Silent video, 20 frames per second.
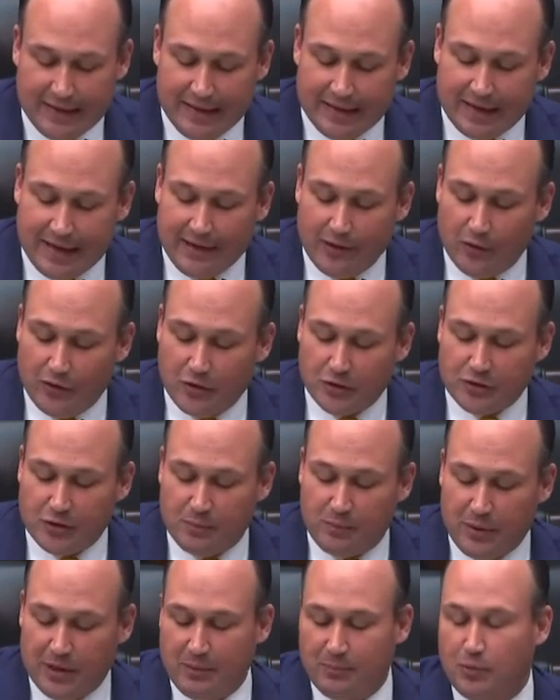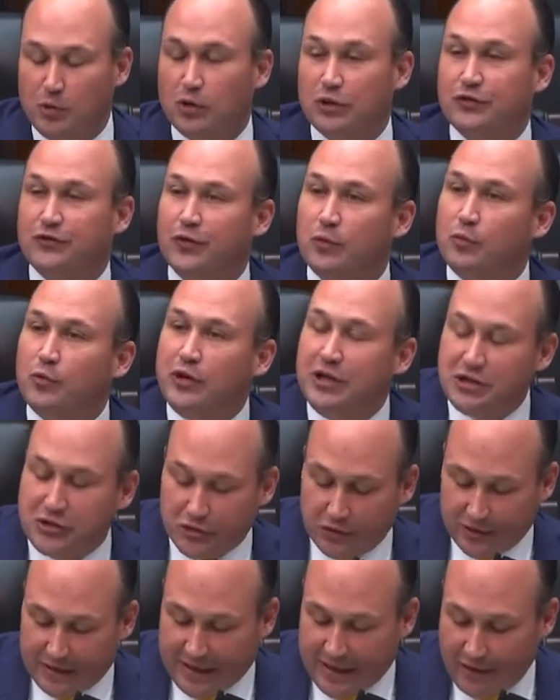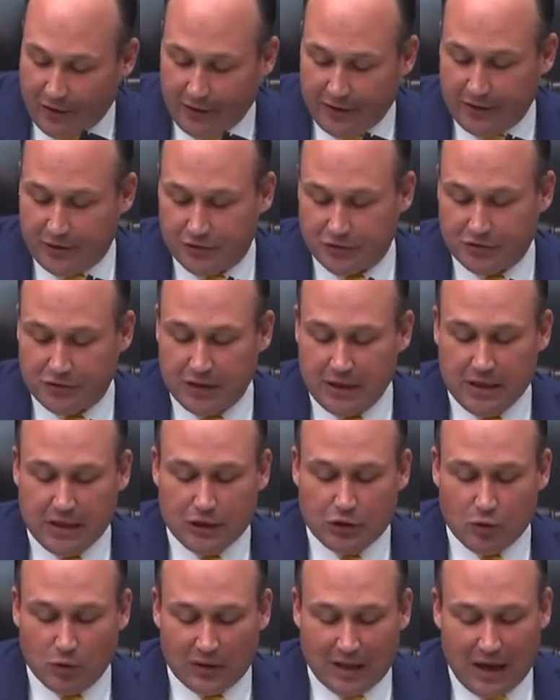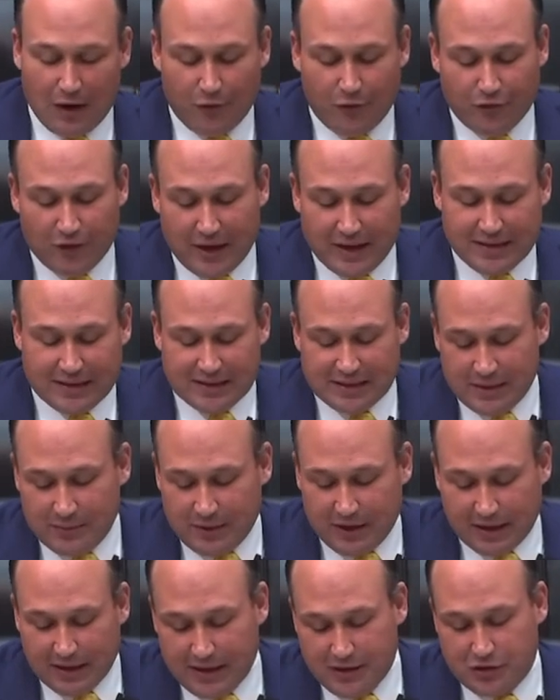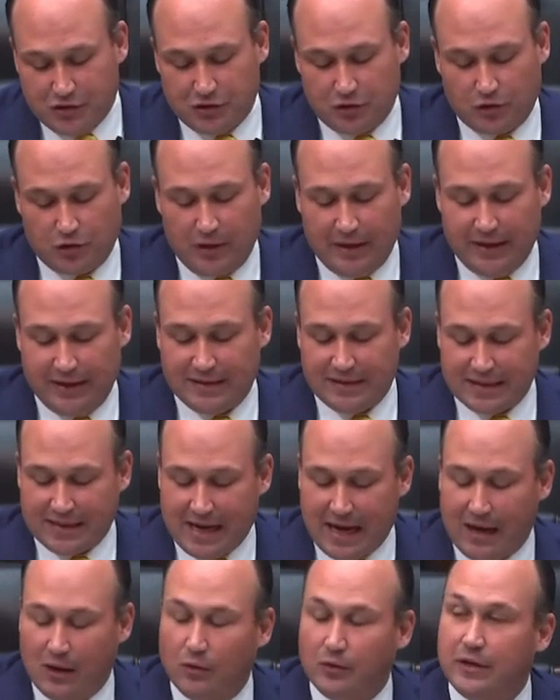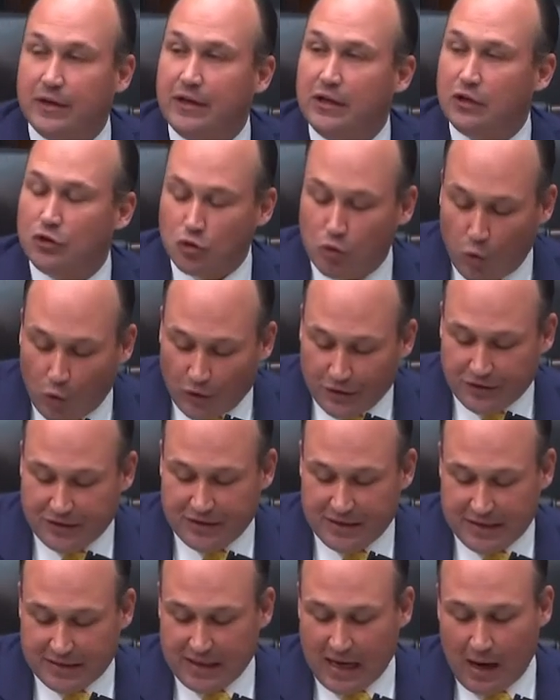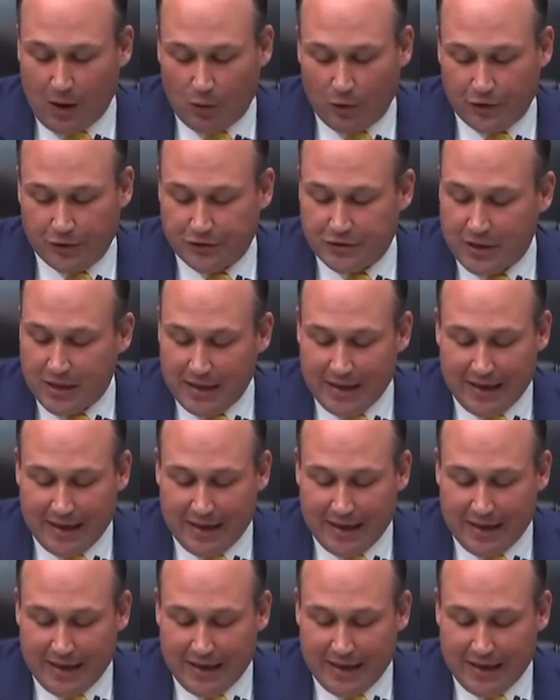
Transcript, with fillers: And I know there's a big push from regional carriers to allow flight simulation training to count towards these hours.